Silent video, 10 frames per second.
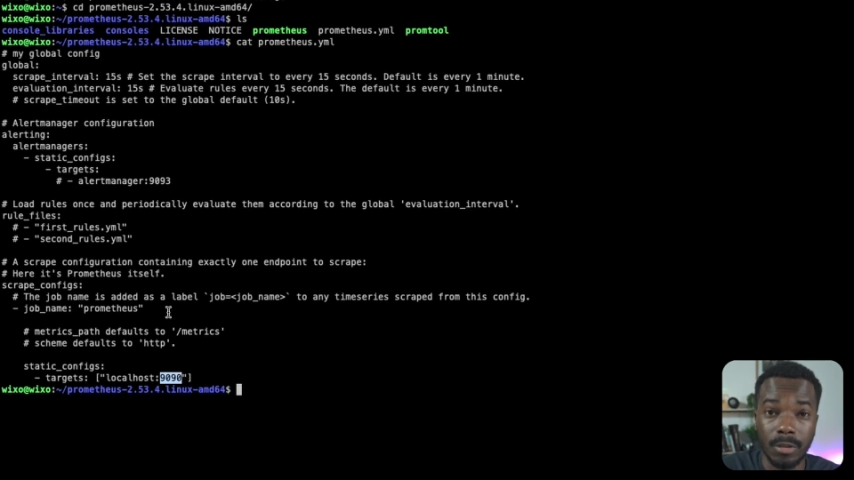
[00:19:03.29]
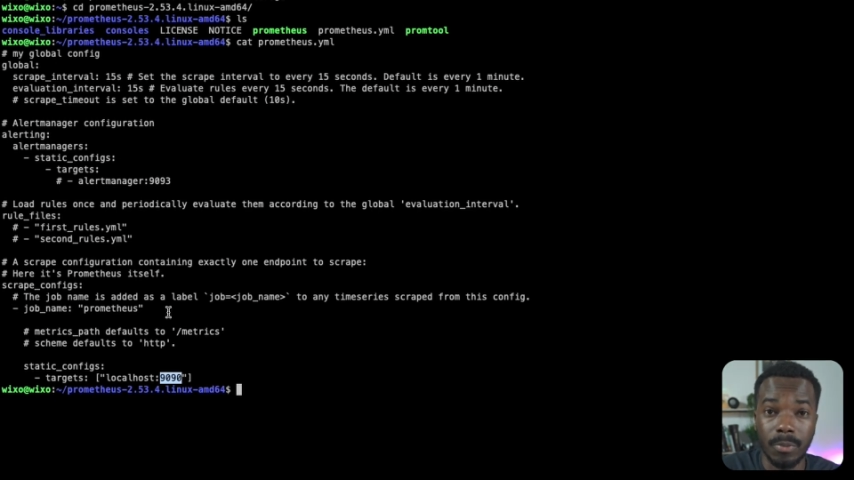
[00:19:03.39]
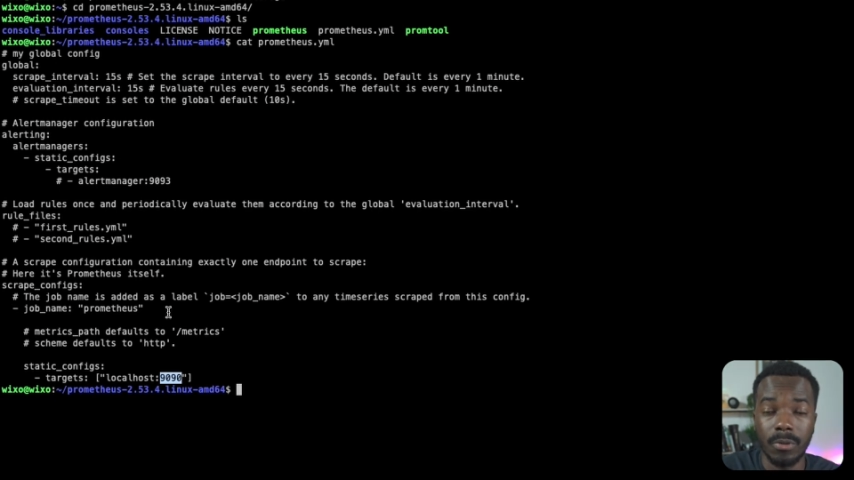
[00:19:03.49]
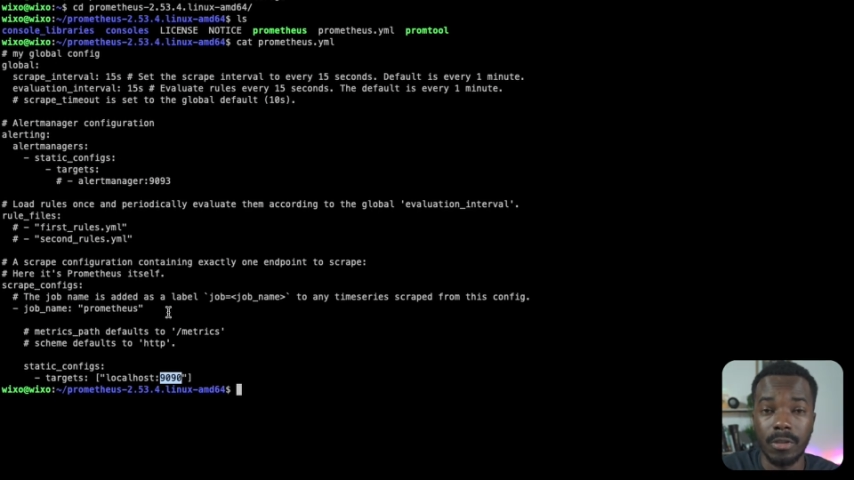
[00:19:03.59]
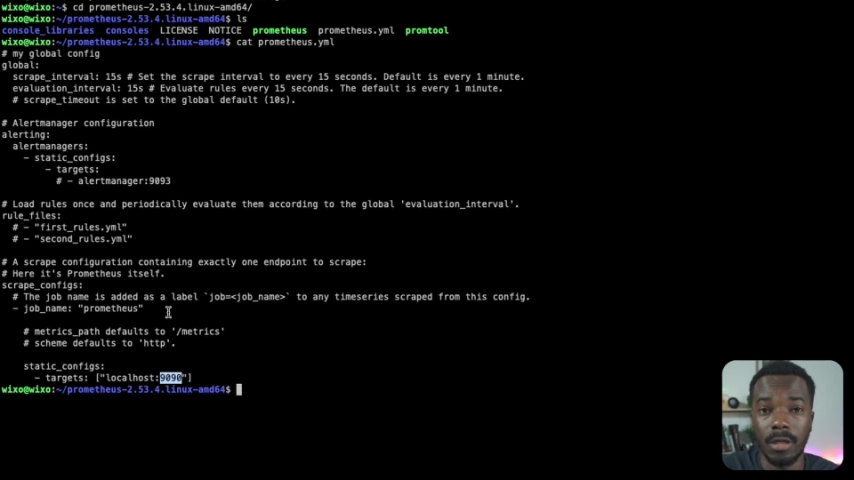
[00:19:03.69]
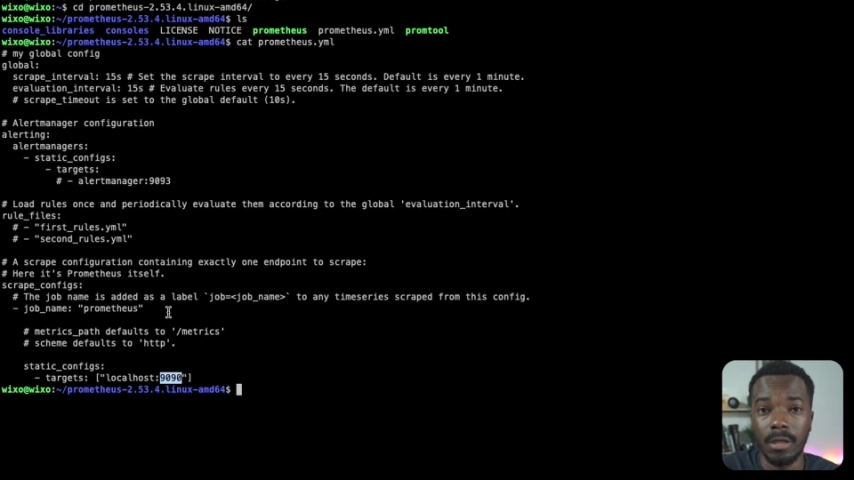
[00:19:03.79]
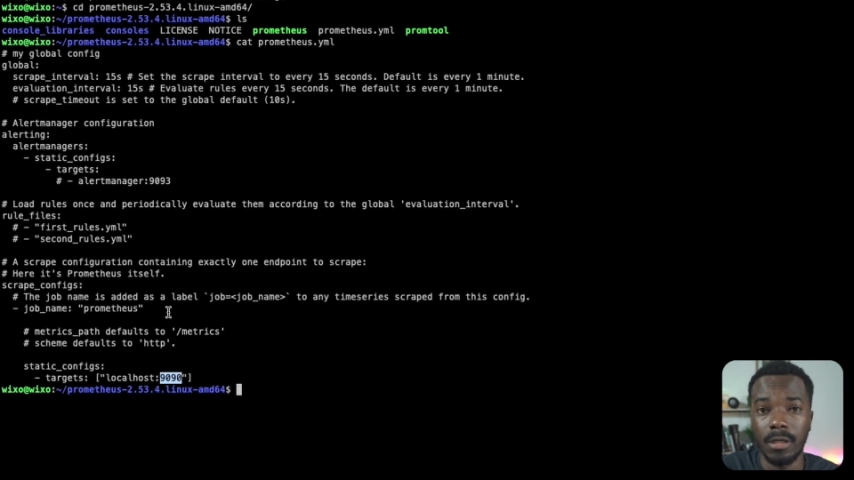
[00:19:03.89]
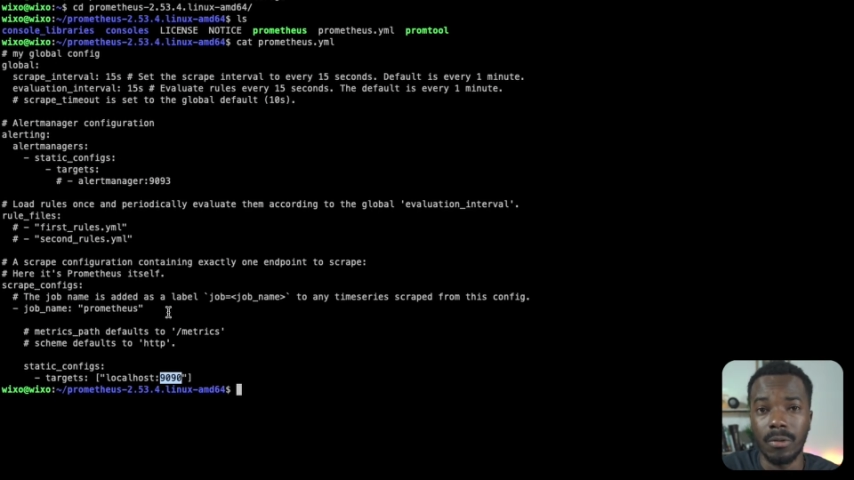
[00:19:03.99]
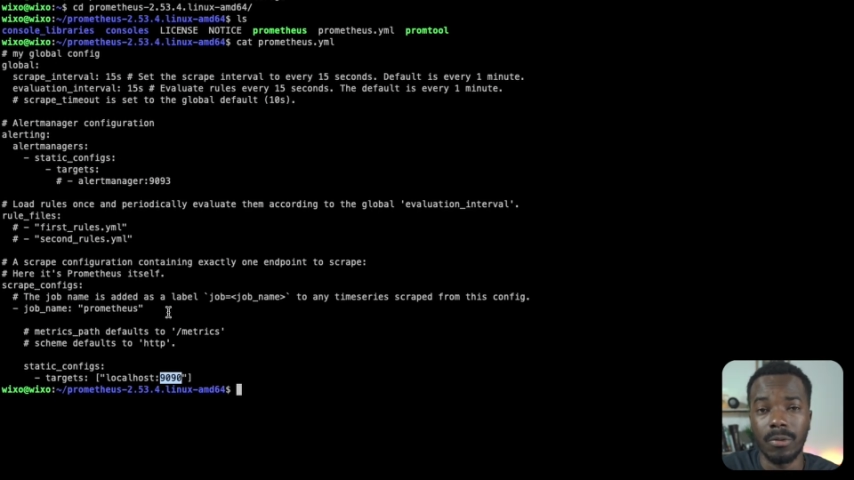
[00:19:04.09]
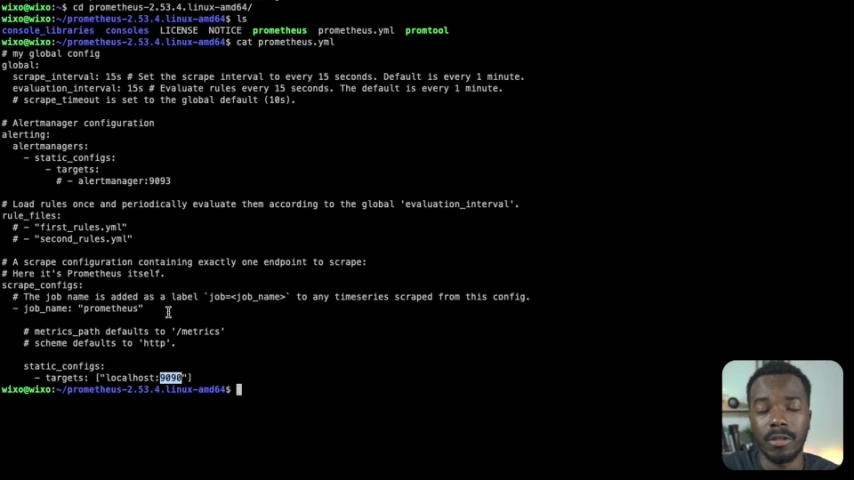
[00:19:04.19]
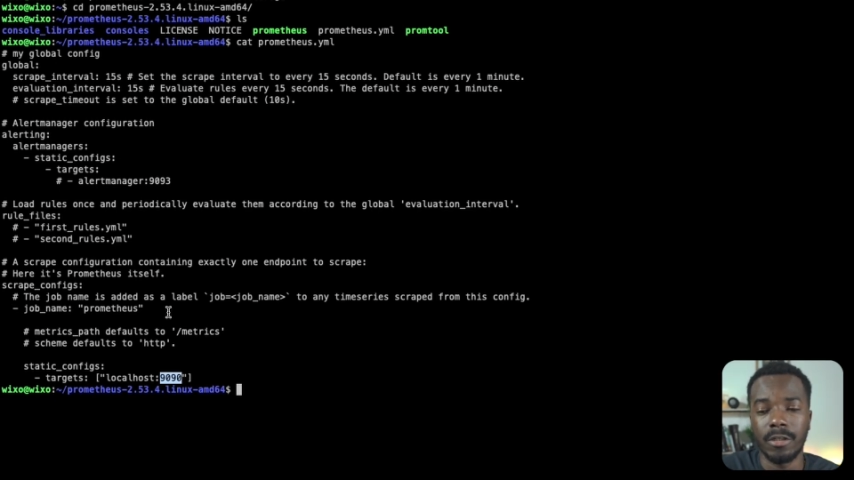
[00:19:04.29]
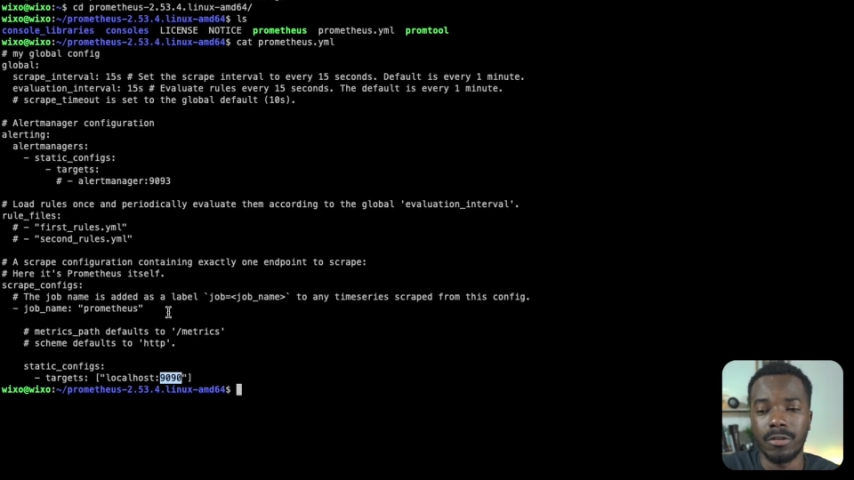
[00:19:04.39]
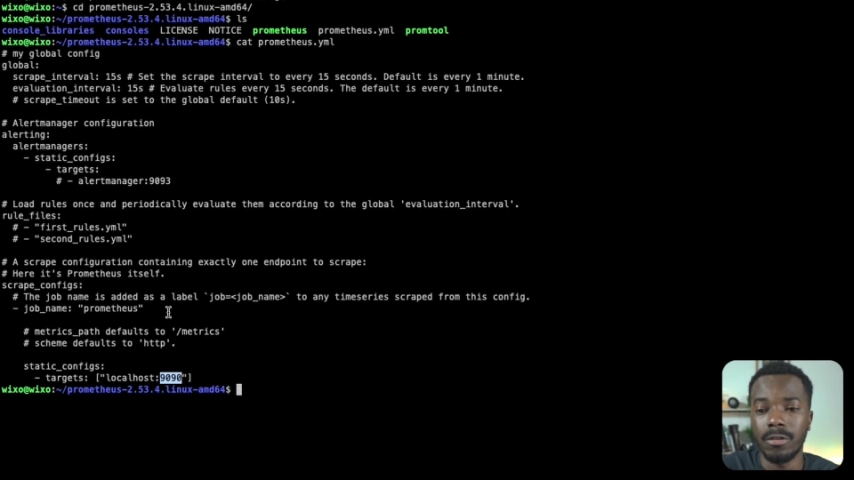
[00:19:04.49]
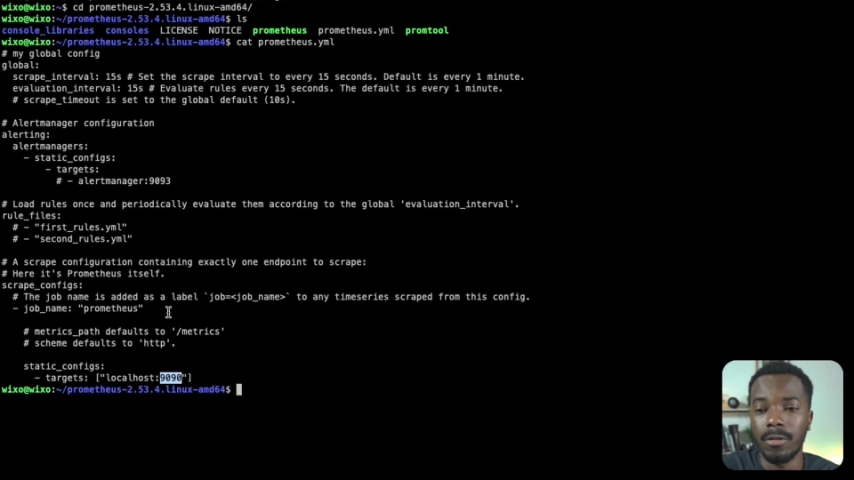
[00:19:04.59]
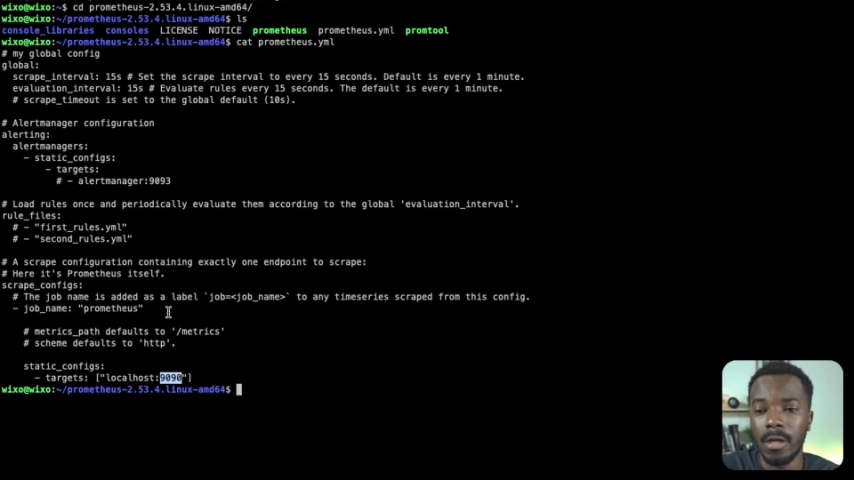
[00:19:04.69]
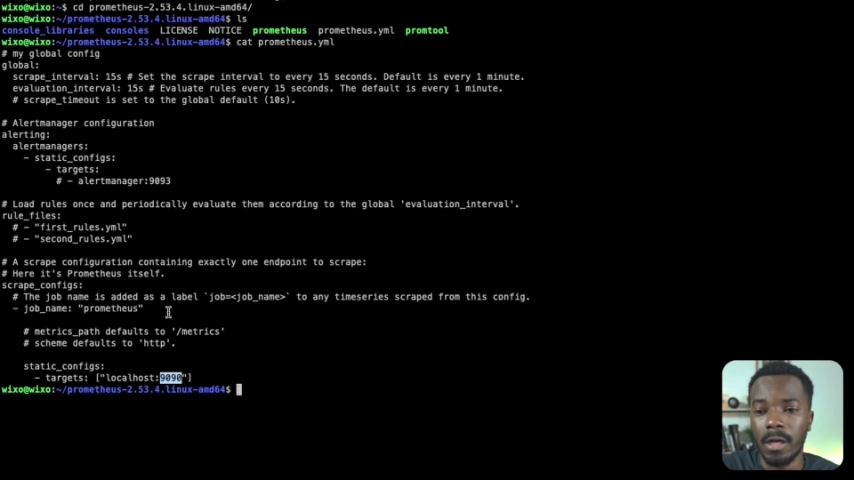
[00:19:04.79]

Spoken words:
Exporter in order to